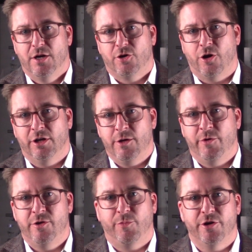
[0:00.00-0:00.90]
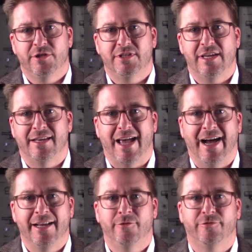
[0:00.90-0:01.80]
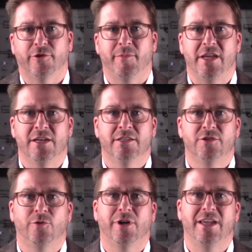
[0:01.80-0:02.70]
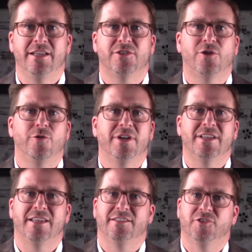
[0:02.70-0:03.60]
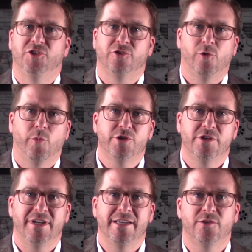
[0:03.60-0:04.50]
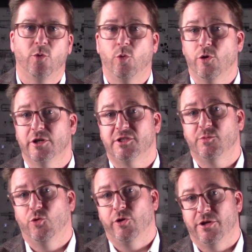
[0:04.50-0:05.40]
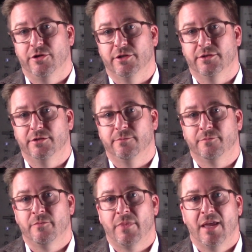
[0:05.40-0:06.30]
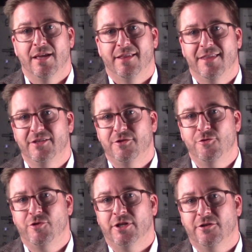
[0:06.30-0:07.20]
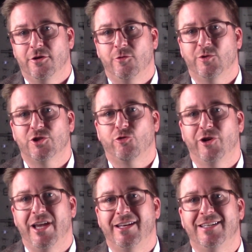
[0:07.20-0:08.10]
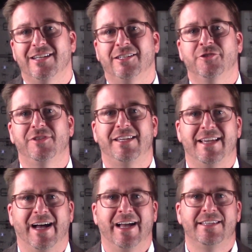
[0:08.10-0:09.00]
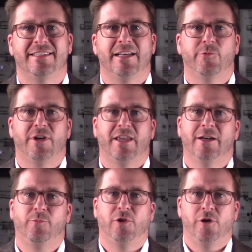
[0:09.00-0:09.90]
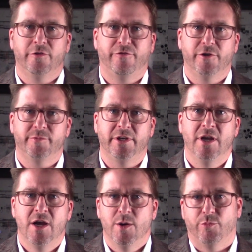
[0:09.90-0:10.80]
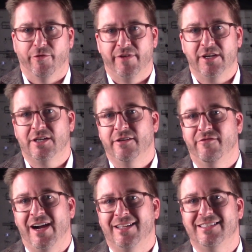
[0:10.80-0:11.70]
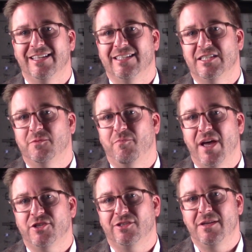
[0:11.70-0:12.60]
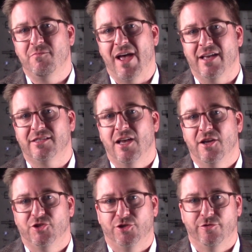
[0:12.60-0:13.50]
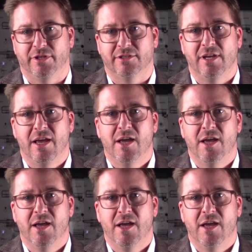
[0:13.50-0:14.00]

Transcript: Currently, when you purchase an item from a gun store, it is coded as general merchandise or as sporting goods. This new gun code was created under the guise that it would help law enforcement prevent gun violence, especially mass shootings.